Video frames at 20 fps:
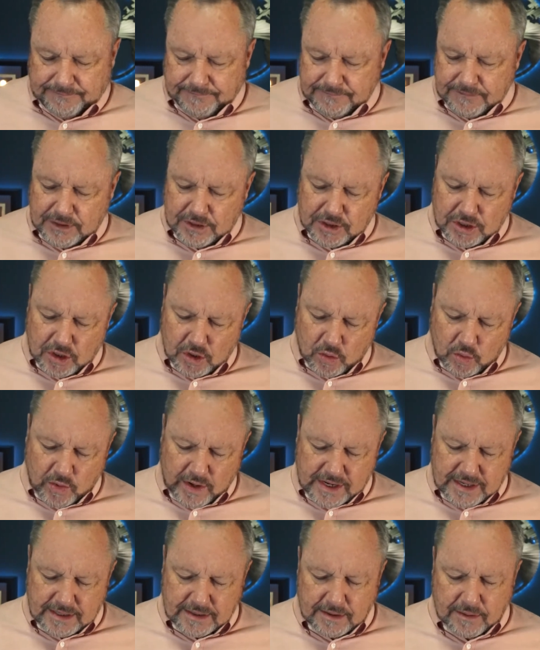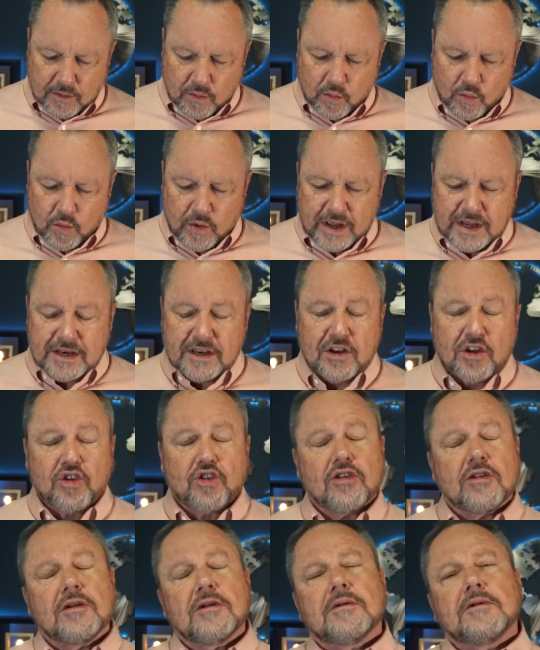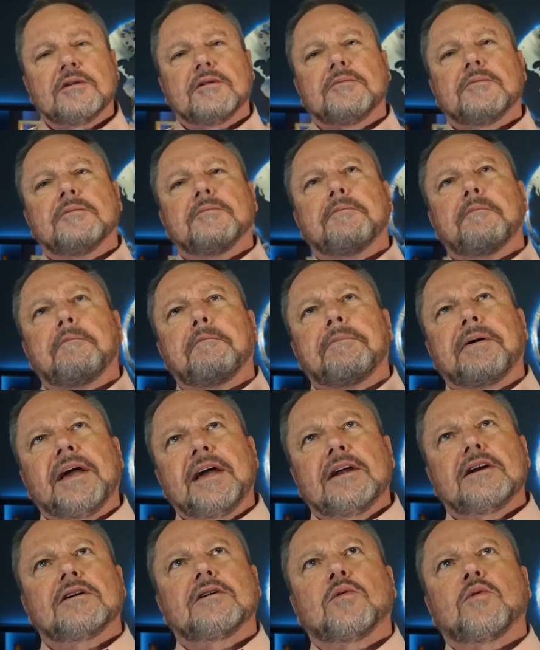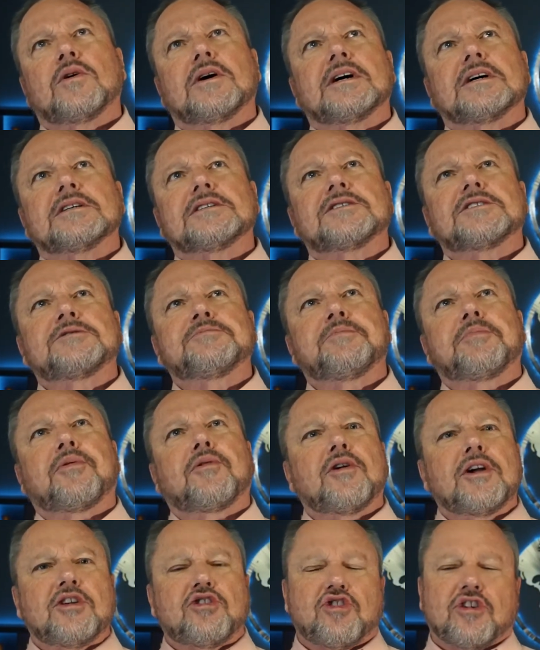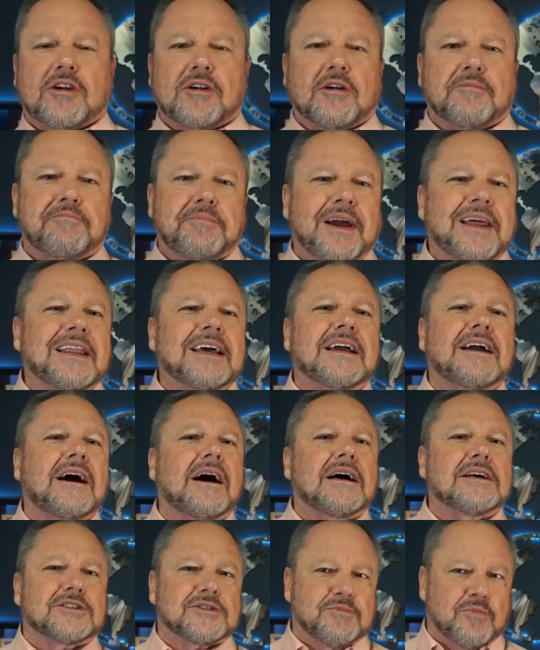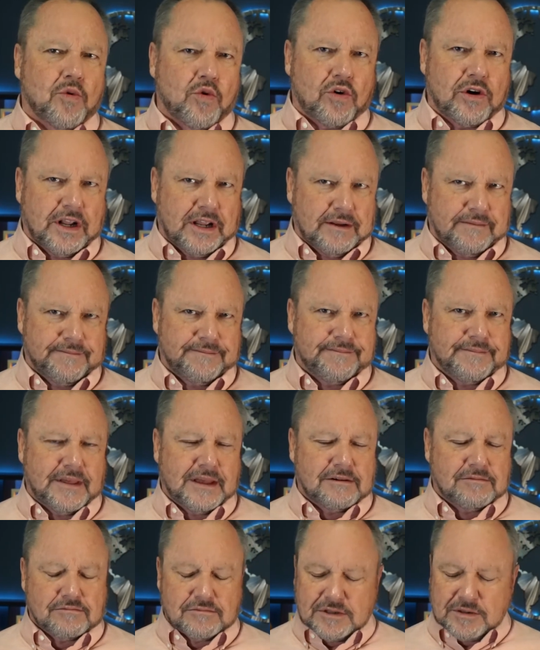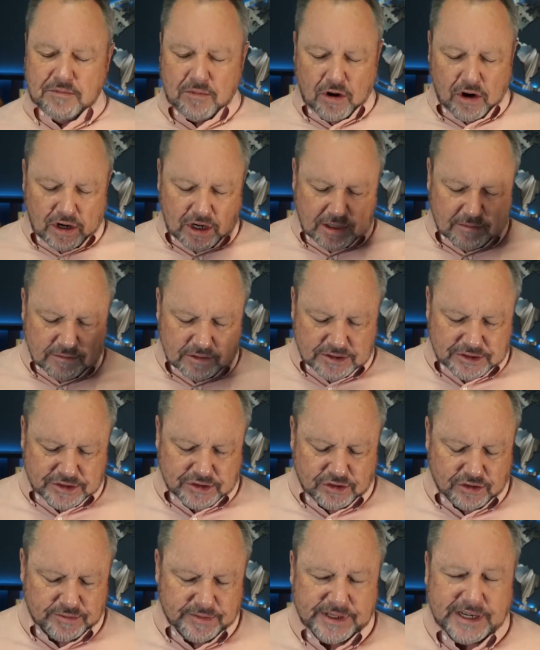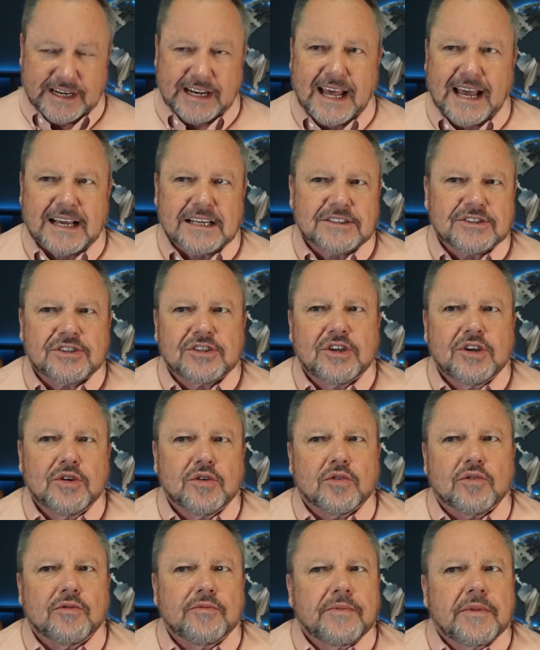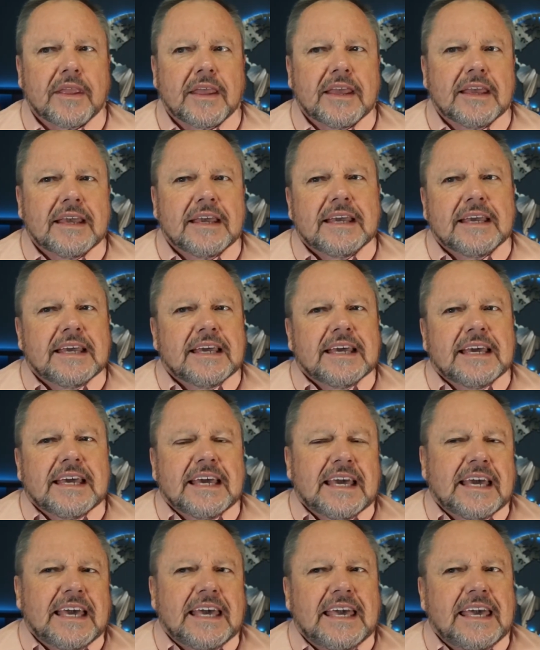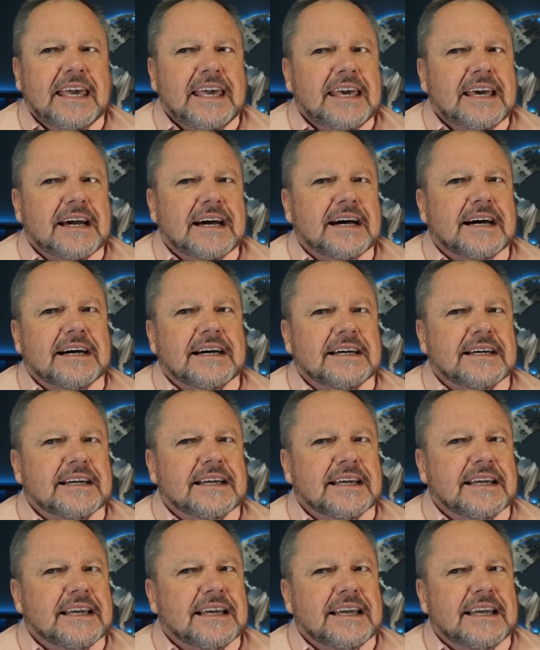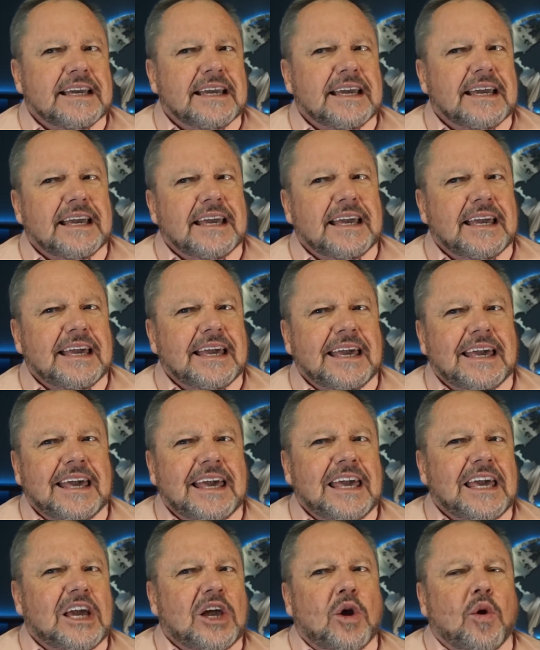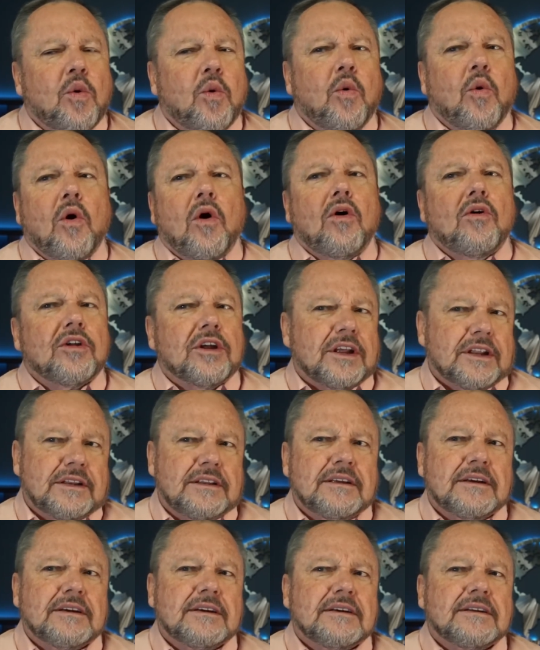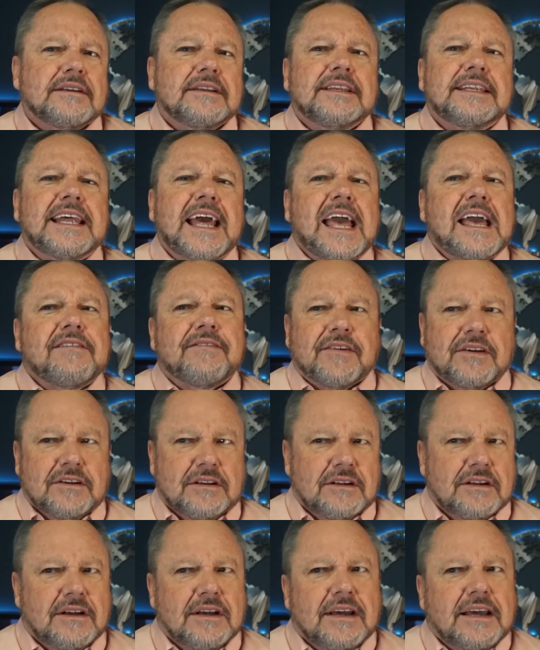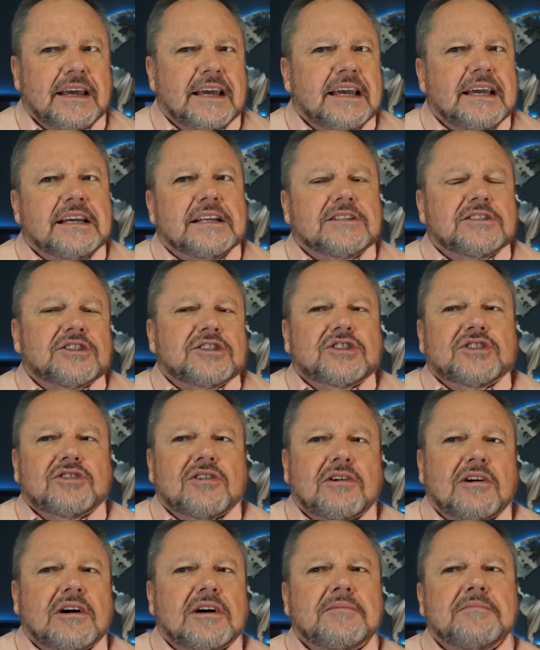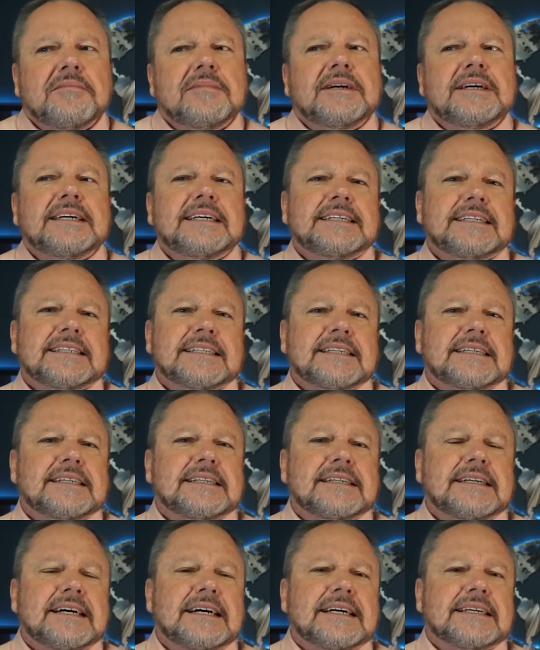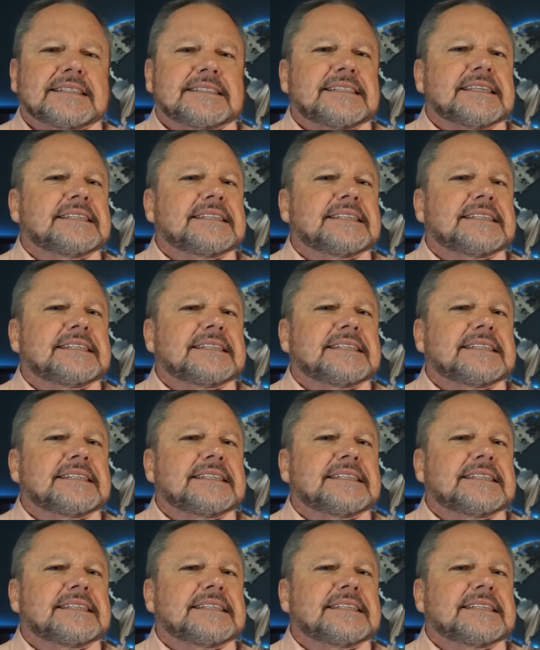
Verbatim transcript: You know, when, when Peter was preaching Pentecost morning, that remarkable sermon in Acts 2. He, uh, he quoted David in Psalm uh,